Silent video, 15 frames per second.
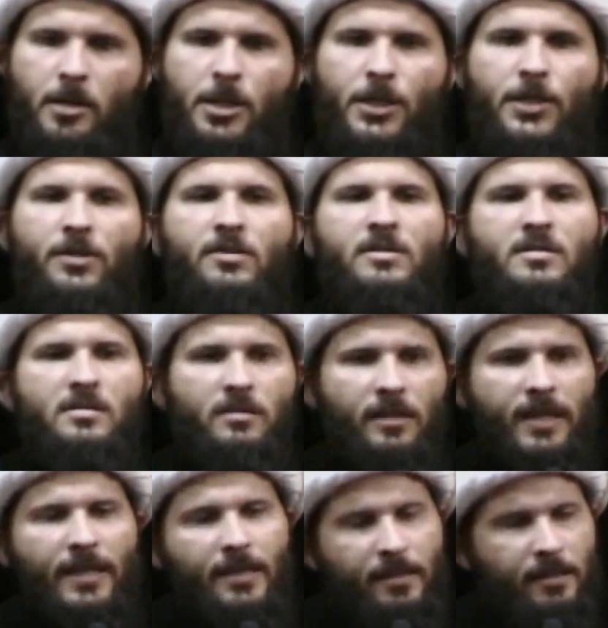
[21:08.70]
This
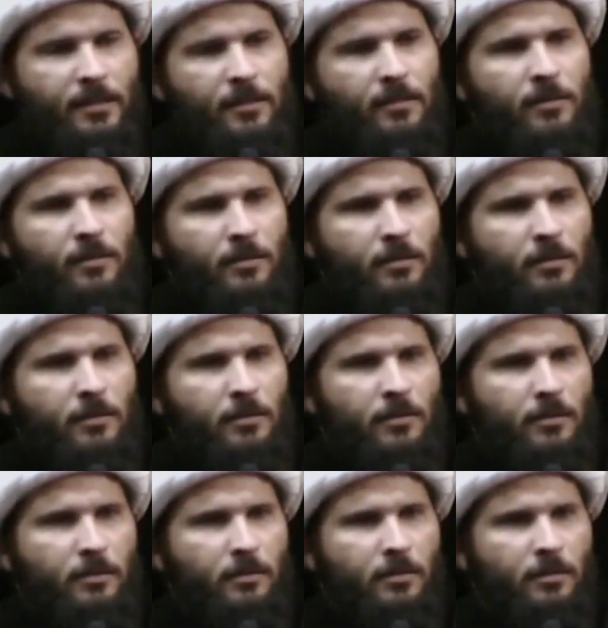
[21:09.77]

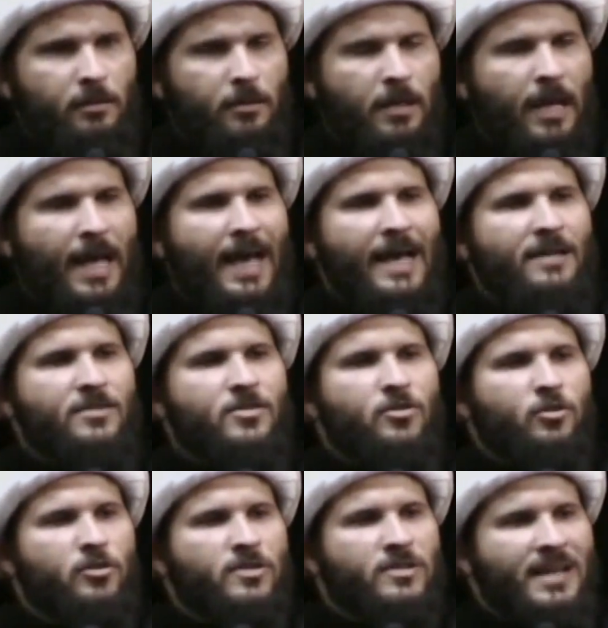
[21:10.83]
lady has
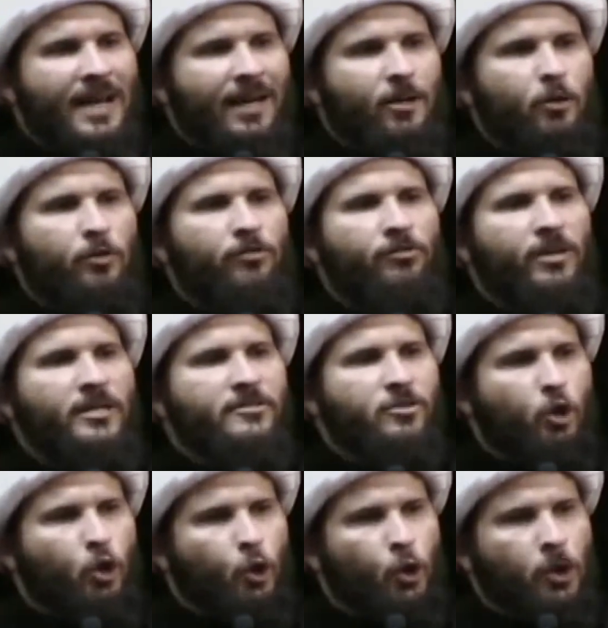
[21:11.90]
to sacrifice
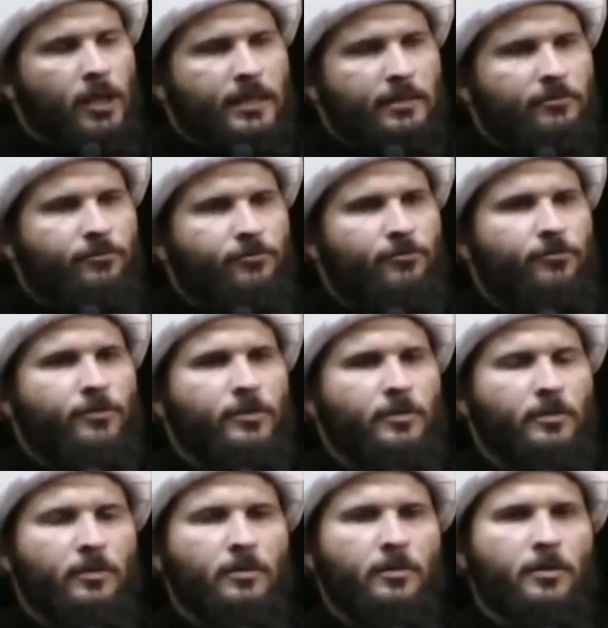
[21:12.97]
her life
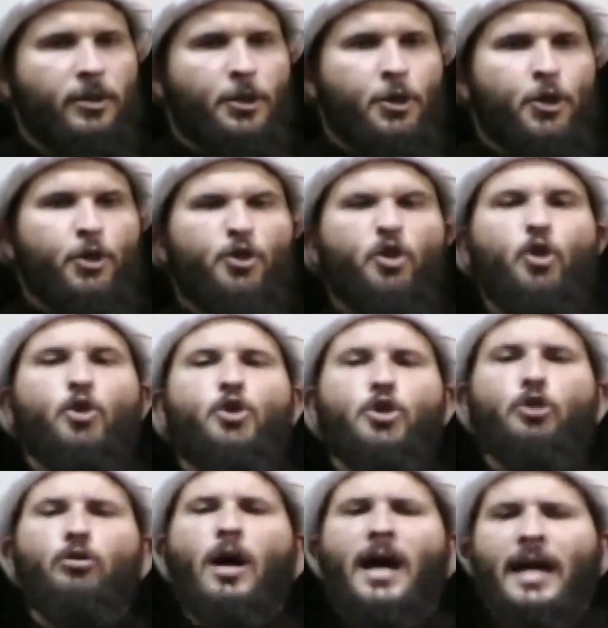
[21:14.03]
to
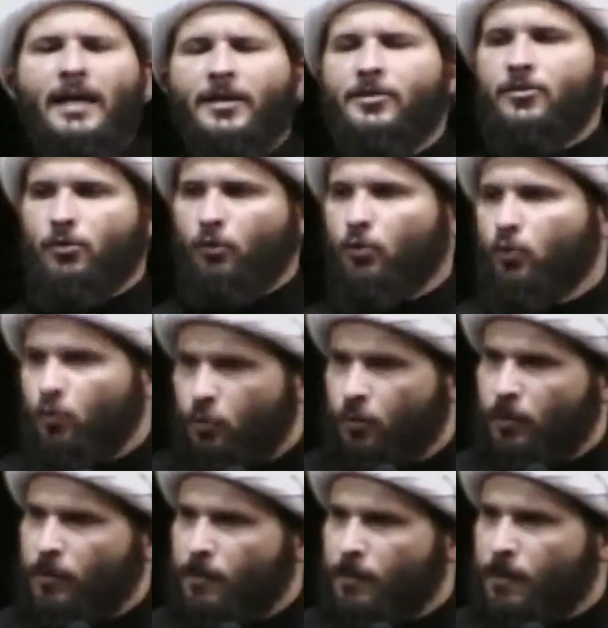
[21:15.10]
try to
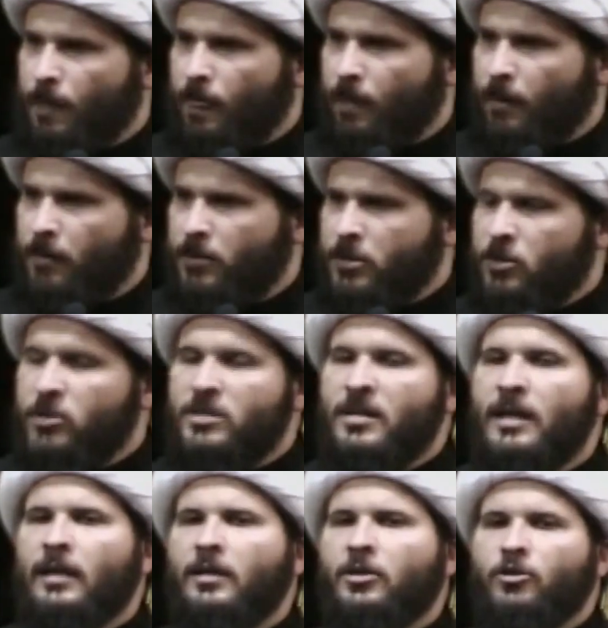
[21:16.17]

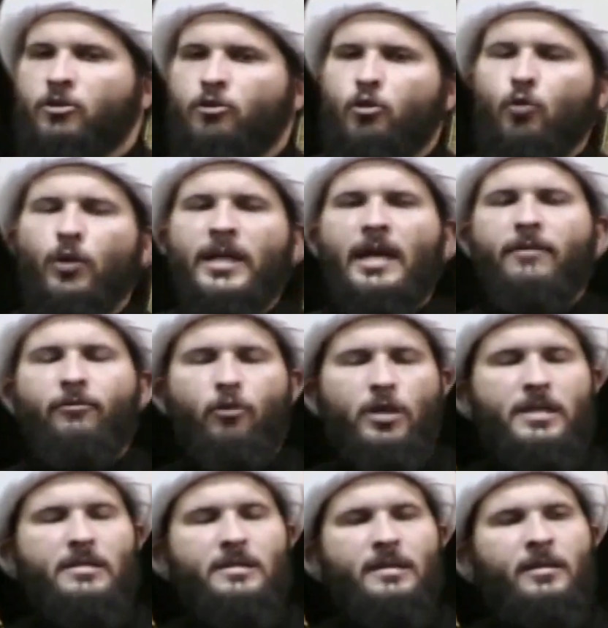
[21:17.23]
do whatever
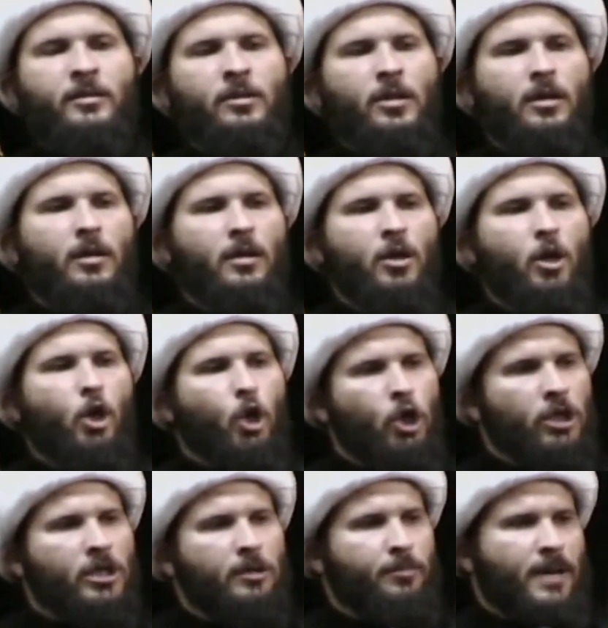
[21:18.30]
is in
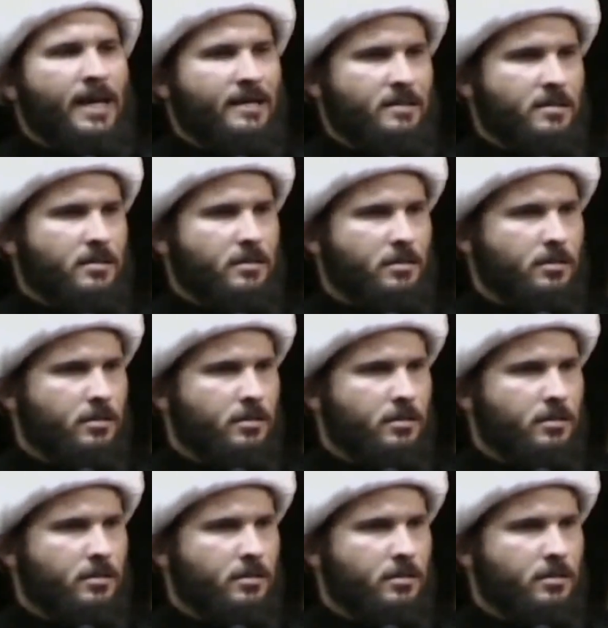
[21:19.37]
her capacity